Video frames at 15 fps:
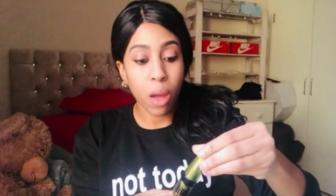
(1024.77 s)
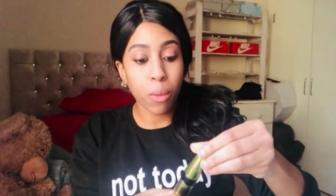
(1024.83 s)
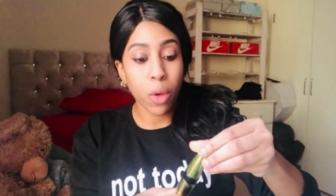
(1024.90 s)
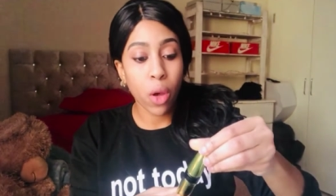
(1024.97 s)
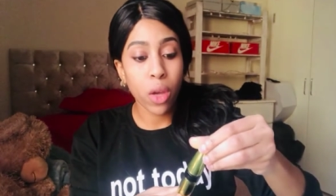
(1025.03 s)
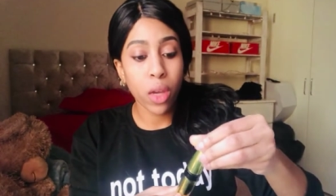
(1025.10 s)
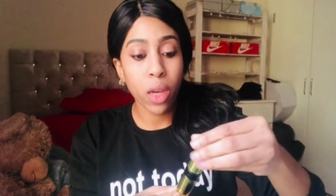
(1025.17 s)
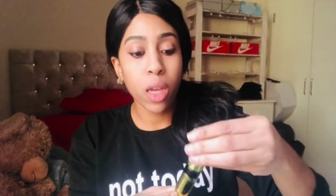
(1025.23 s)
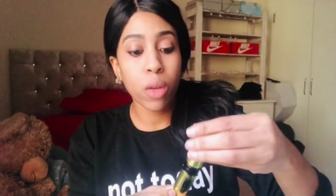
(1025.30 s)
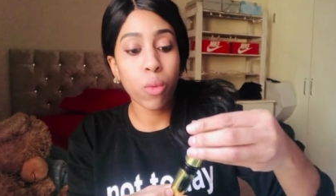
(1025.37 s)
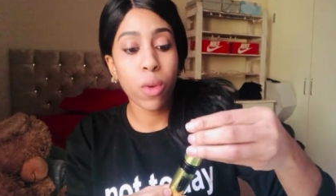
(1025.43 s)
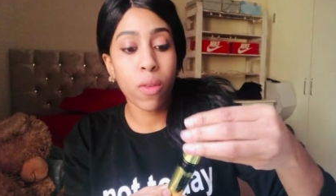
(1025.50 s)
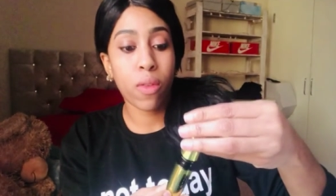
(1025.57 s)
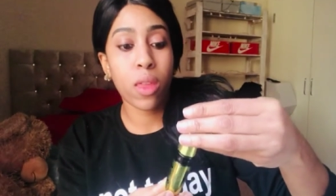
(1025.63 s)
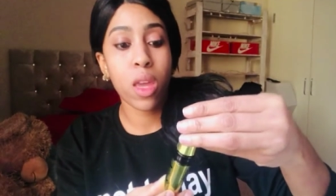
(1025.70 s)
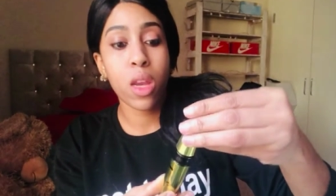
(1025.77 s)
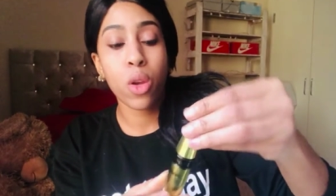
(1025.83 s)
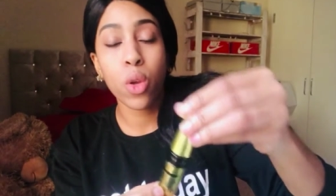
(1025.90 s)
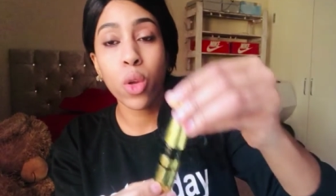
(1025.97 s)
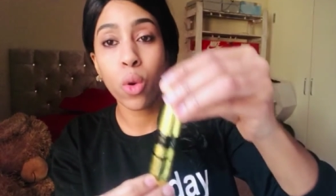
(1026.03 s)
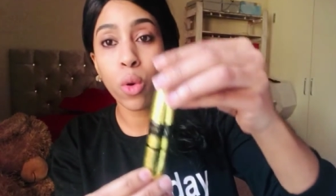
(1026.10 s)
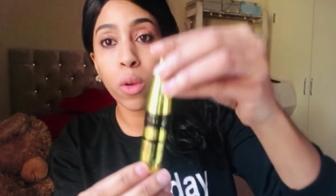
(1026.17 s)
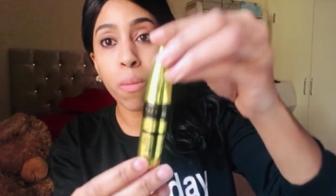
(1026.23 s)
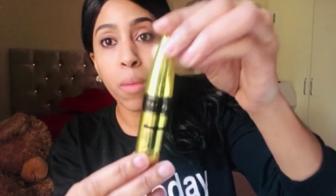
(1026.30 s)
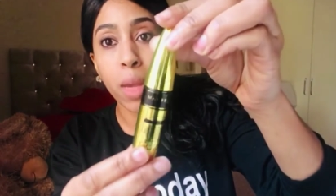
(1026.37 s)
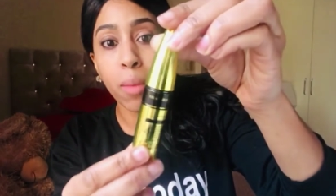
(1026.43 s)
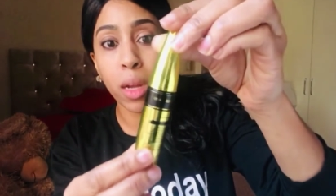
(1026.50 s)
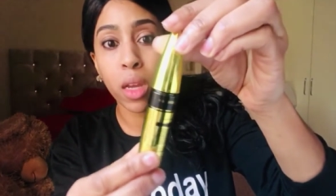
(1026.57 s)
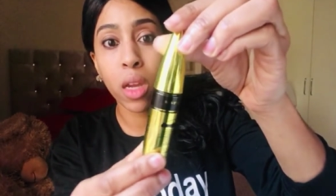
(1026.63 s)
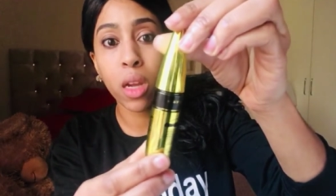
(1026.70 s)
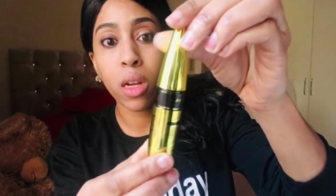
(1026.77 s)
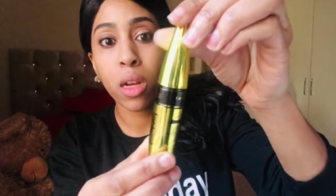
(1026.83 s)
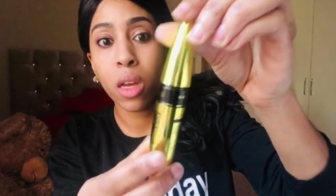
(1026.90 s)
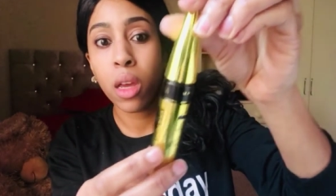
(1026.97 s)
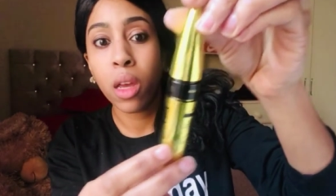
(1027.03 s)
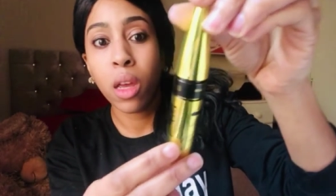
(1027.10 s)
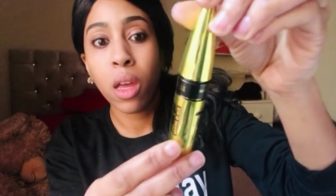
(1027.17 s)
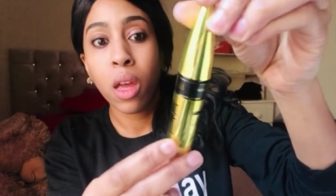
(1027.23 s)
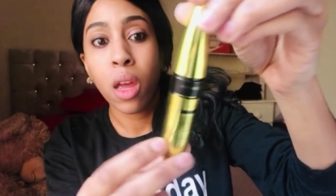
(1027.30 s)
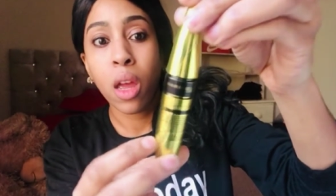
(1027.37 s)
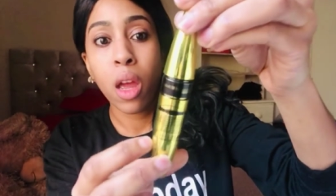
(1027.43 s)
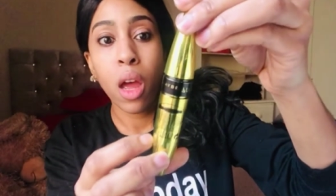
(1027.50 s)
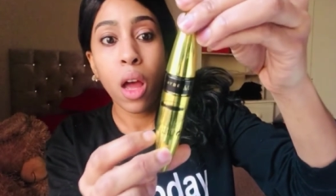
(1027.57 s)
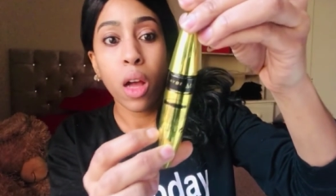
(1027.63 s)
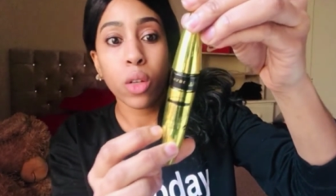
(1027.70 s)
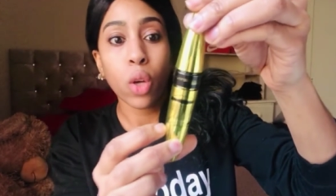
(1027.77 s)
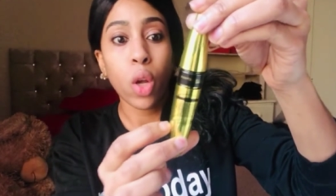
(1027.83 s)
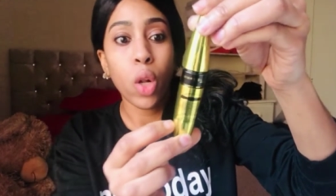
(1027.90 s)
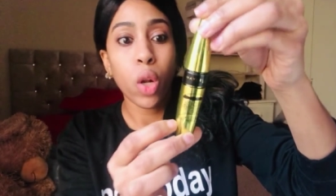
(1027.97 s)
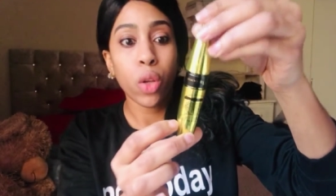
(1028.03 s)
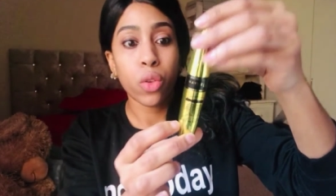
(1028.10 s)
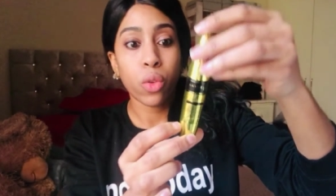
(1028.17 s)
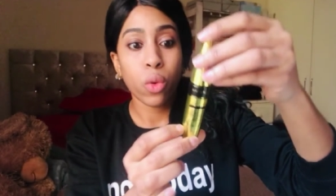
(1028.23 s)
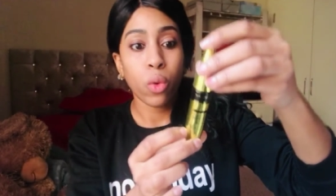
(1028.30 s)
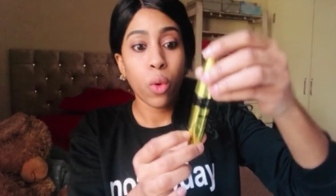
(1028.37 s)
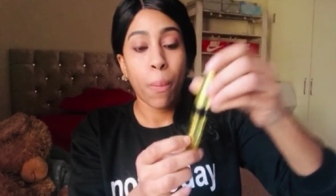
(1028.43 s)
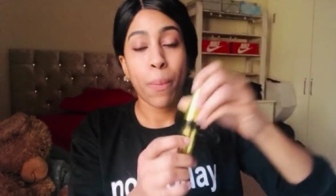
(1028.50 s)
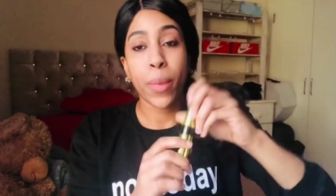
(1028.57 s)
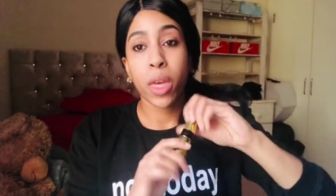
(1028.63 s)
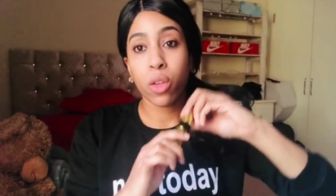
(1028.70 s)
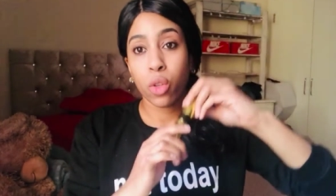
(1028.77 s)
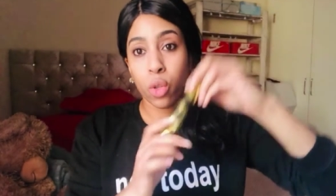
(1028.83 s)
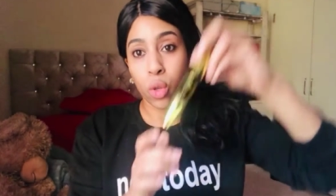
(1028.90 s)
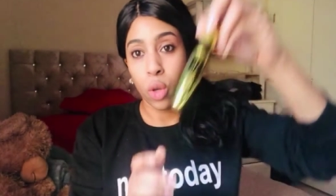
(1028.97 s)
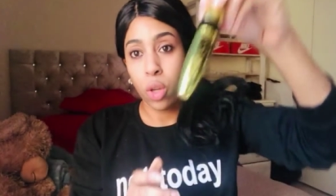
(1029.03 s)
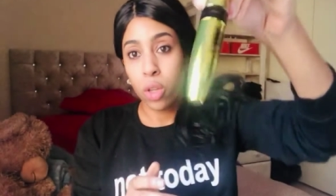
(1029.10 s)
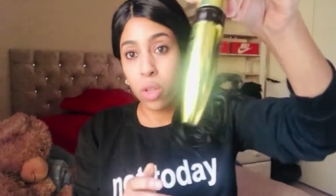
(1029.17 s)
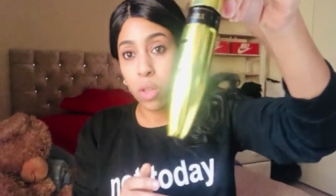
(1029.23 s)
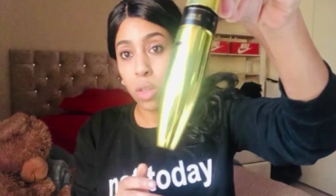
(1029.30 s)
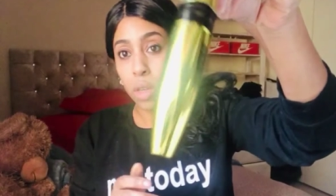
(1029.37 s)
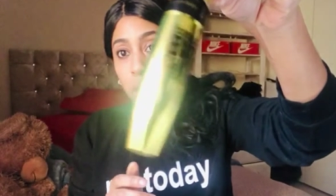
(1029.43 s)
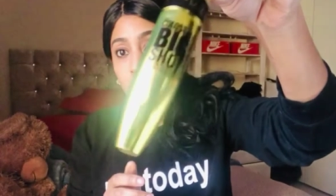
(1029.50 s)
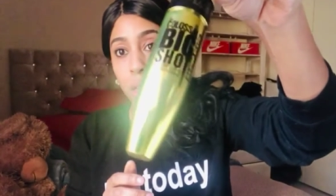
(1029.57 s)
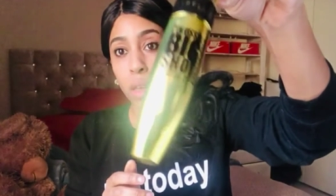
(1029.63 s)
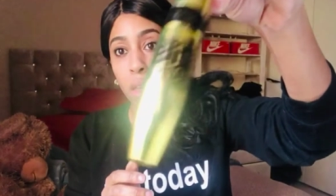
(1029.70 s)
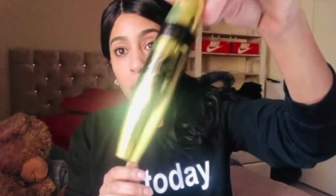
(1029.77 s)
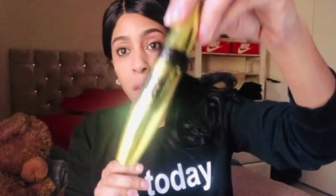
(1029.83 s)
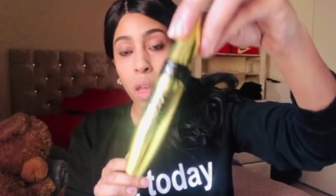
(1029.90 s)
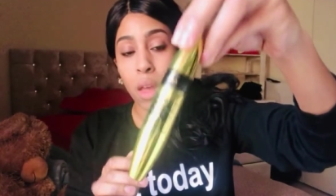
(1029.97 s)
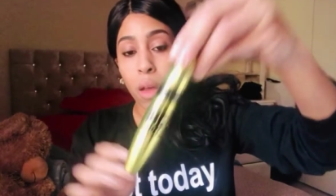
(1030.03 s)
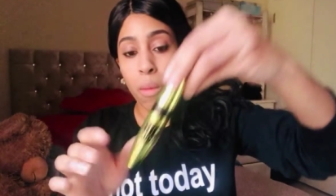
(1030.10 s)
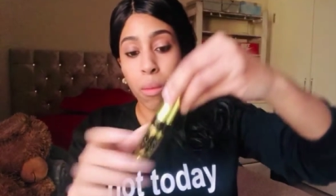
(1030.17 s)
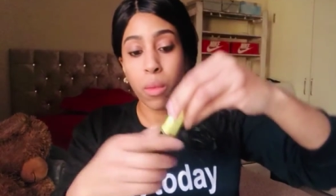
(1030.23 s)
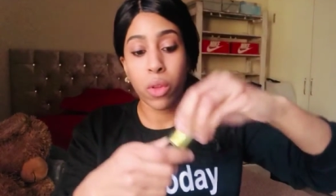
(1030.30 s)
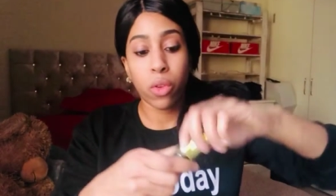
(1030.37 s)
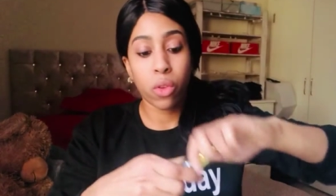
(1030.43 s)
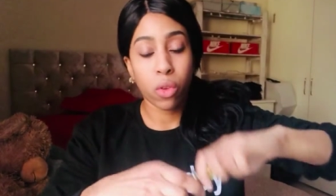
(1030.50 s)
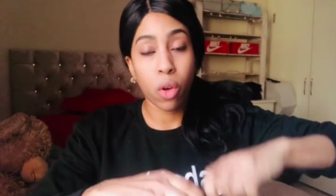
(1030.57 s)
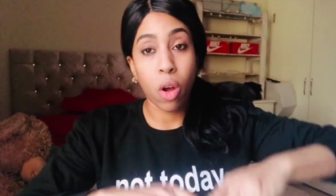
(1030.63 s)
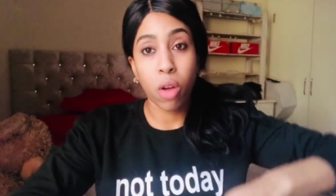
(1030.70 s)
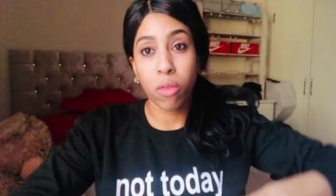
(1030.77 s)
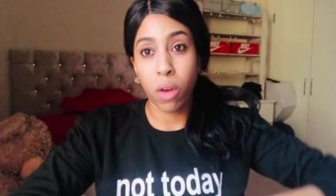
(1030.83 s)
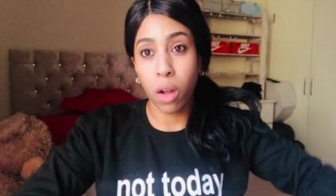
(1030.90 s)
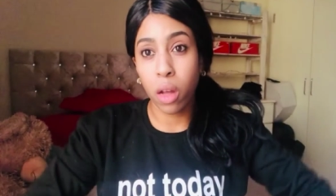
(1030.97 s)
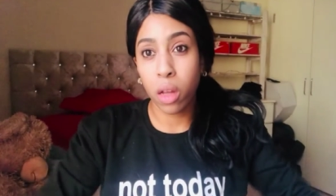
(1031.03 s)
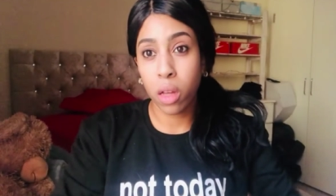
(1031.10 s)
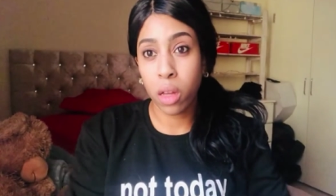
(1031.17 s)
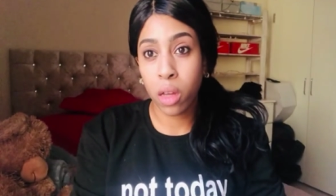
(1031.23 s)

I'm going in with the New York Maybelline Colossal Big Shot mascara